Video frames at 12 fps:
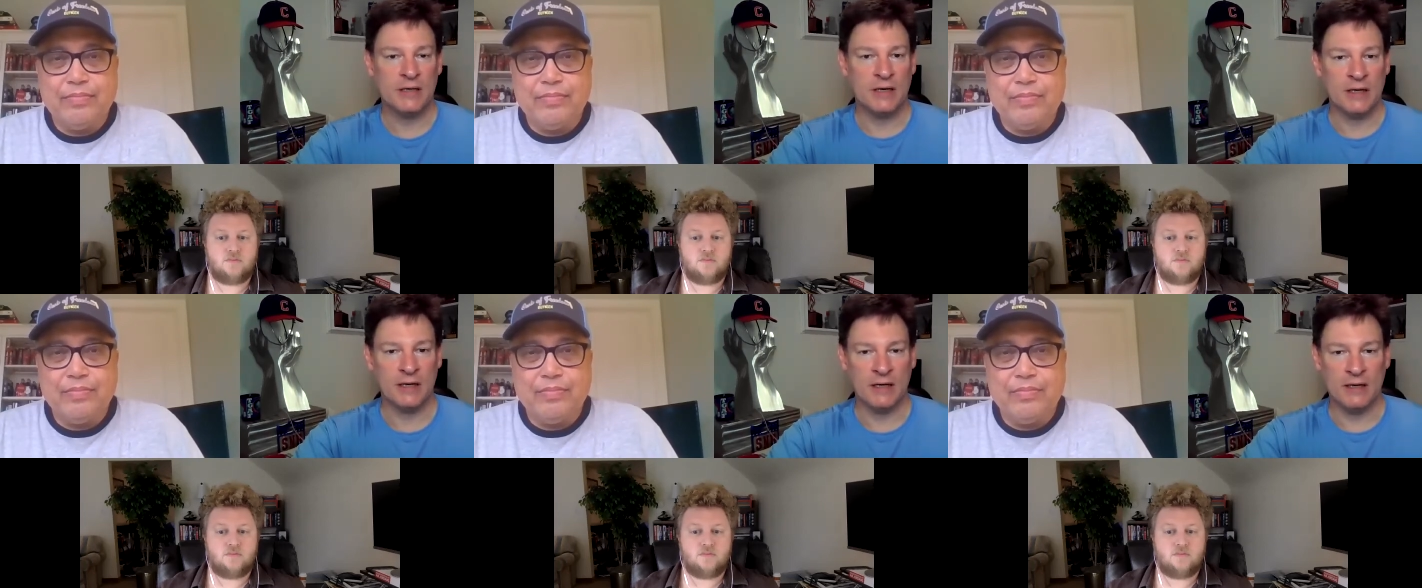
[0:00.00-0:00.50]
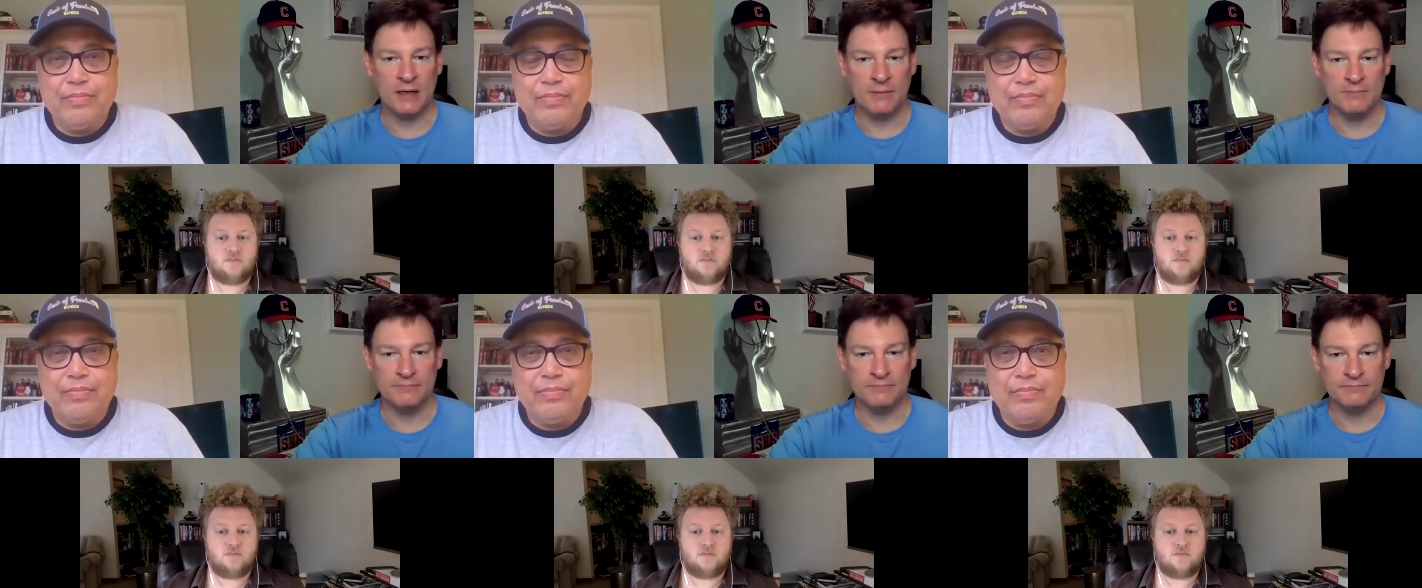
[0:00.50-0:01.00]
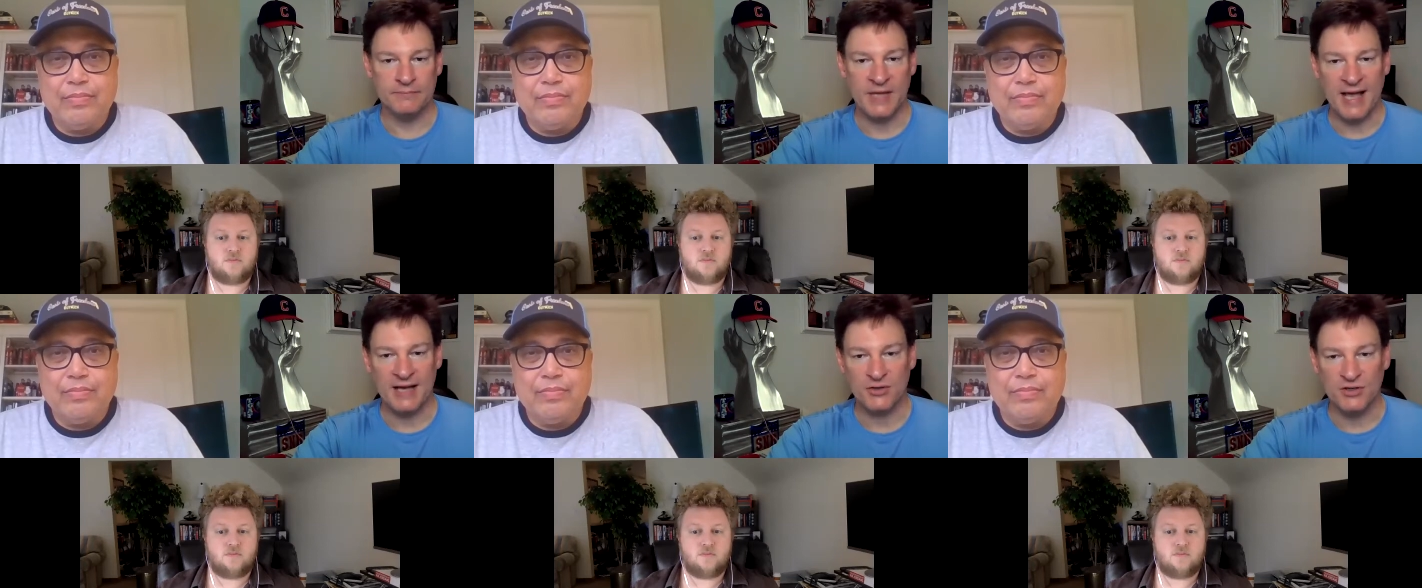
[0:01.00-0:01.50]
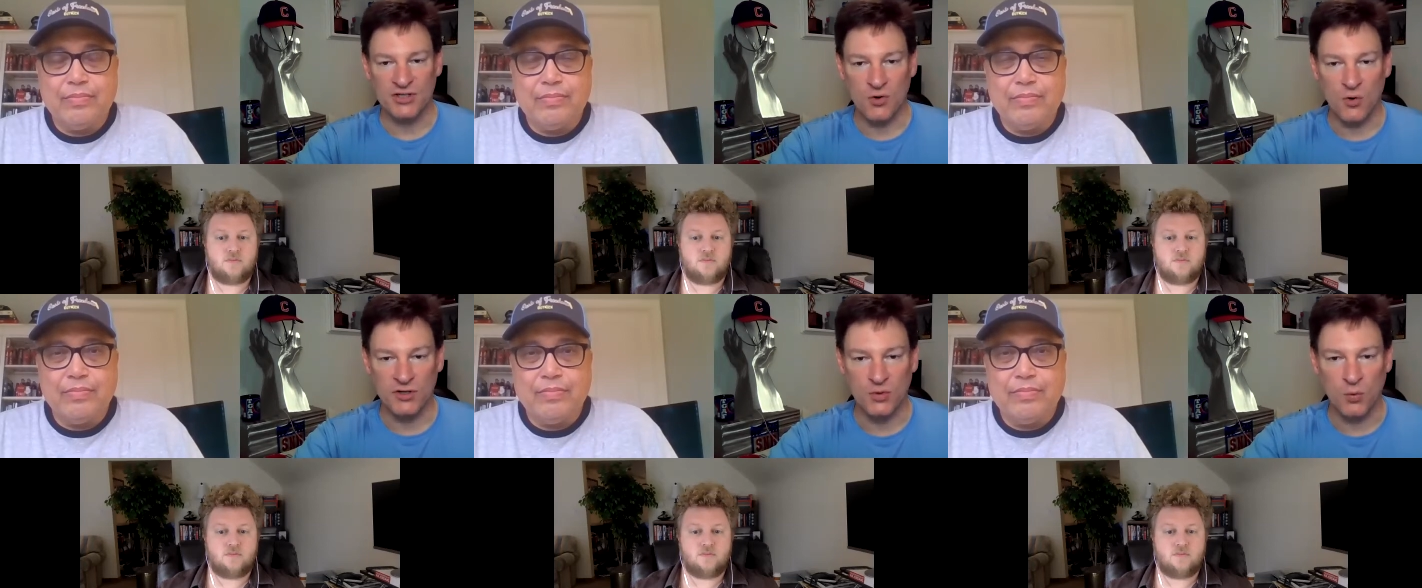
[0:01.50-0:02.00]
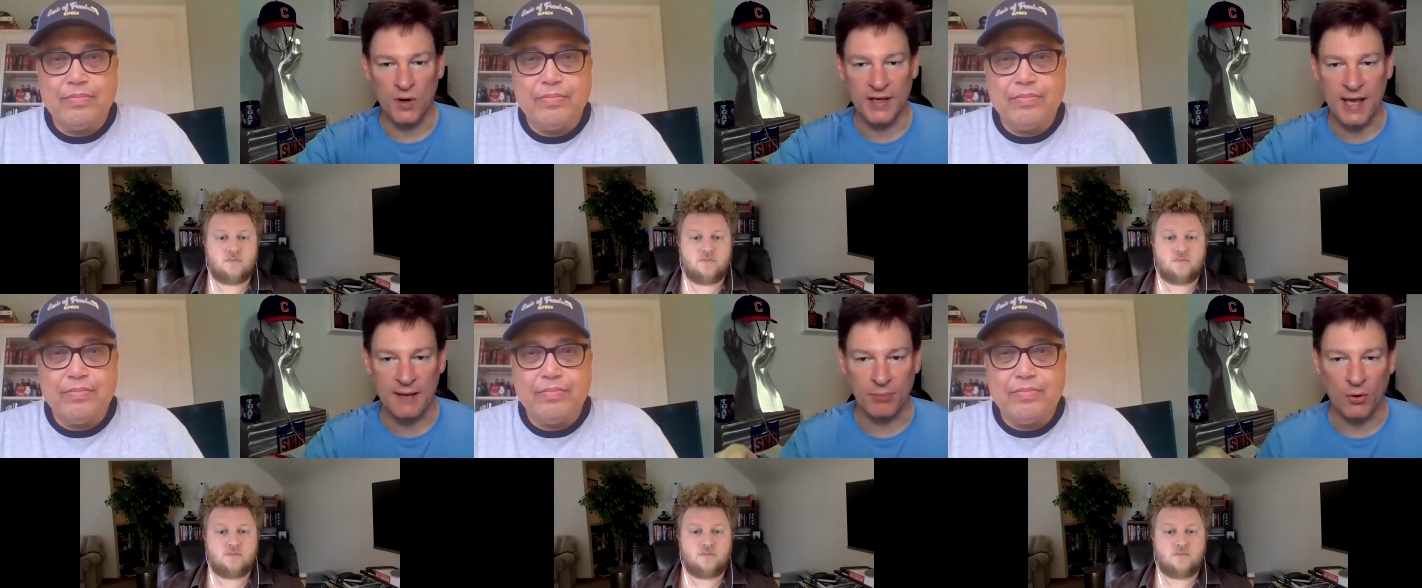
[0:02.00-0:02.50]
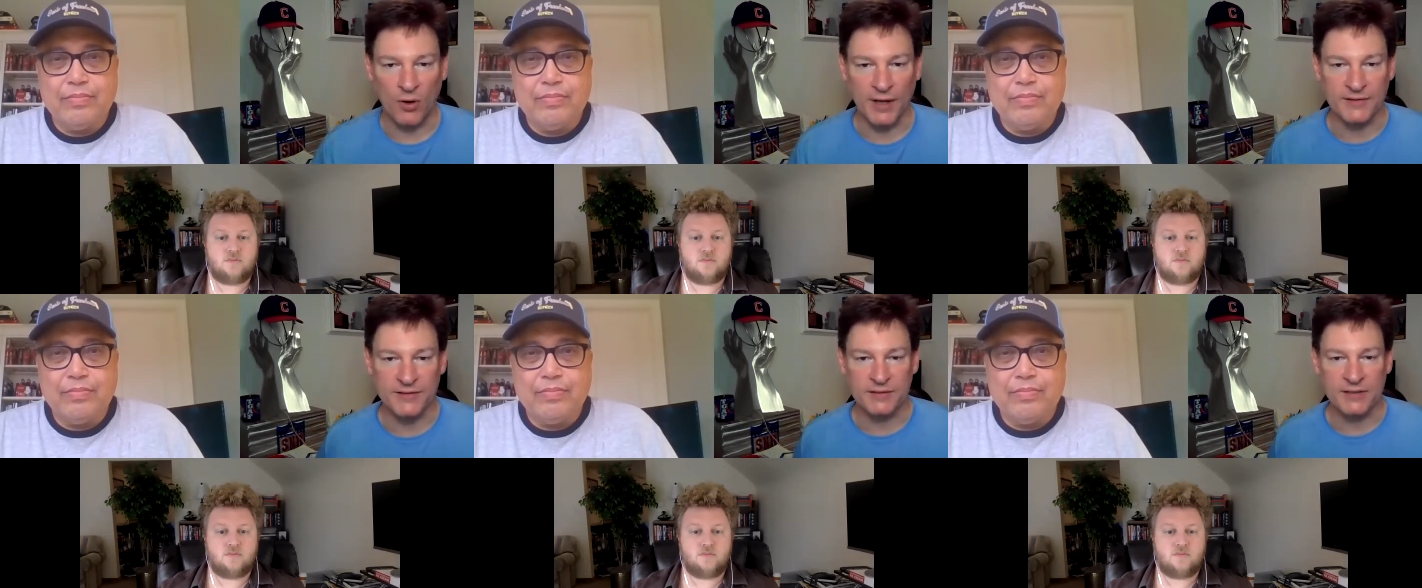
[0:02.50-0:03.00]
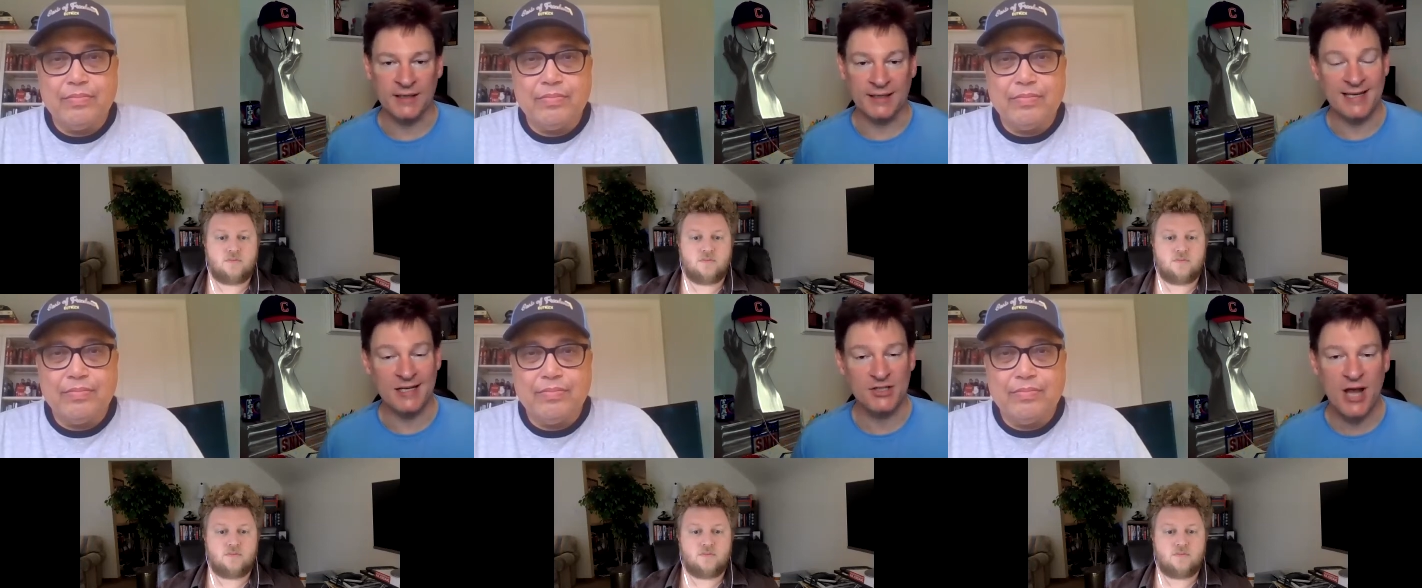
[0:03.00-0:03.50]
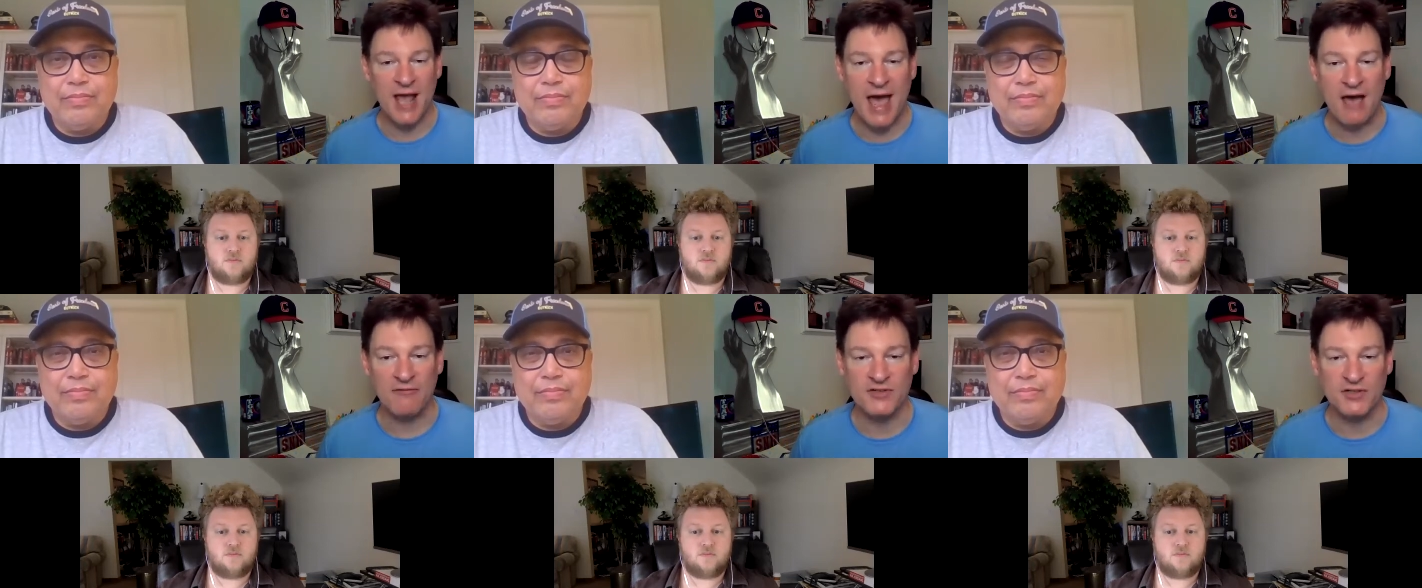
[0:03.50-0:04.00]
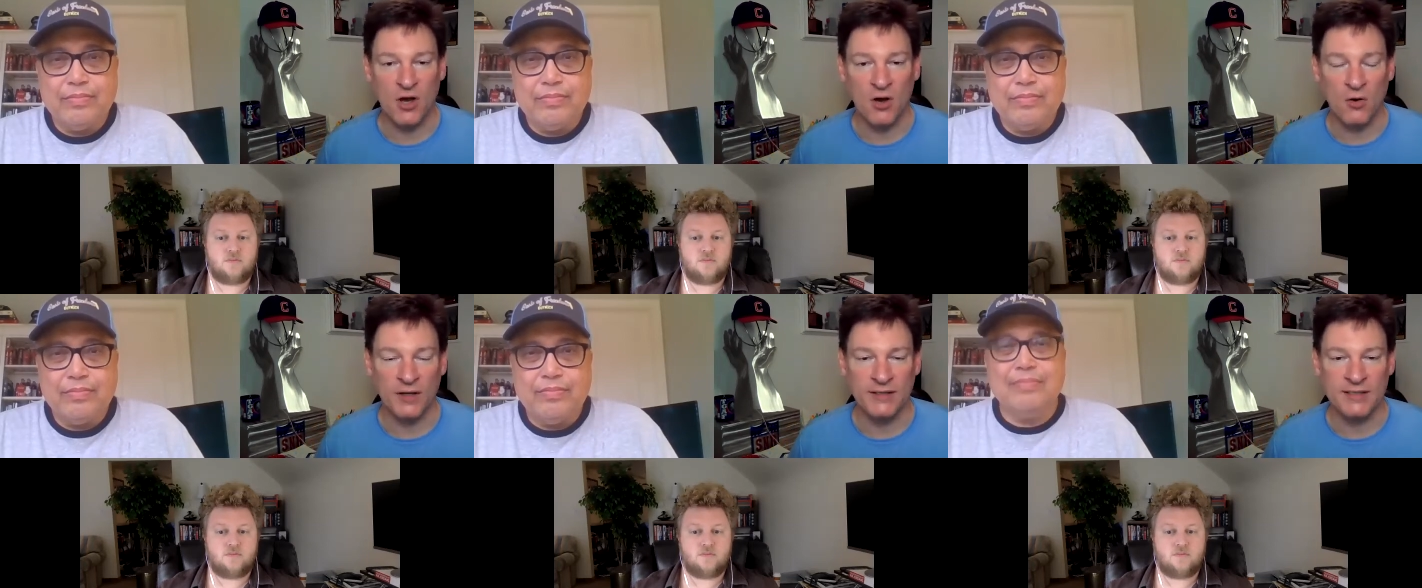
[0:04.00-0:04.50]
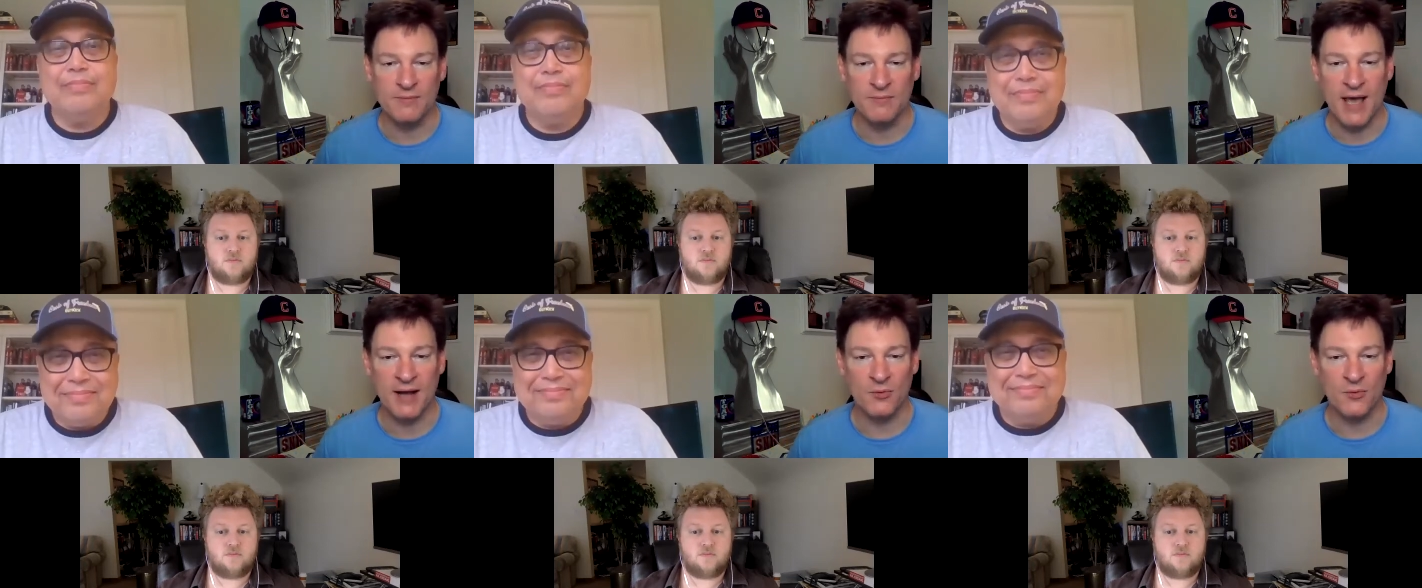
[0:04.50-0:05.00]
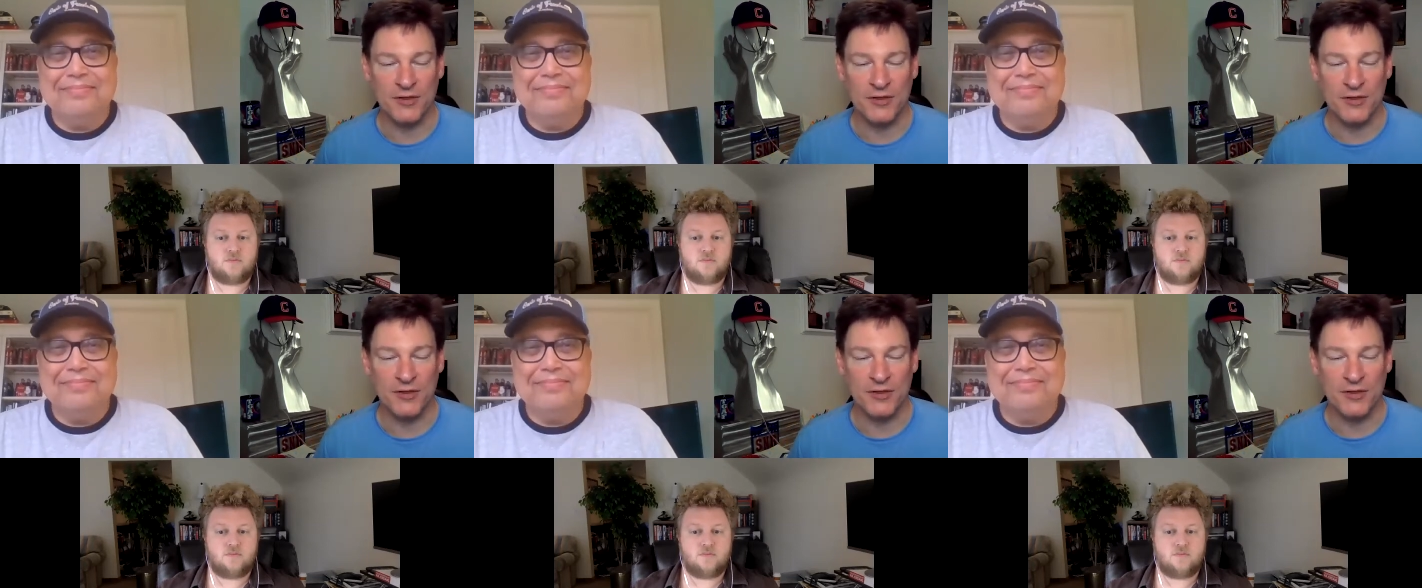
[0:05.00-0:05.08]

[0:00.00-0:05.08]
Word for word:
Speaker 1: um, actually scored 28 points in each half. So it didn't matter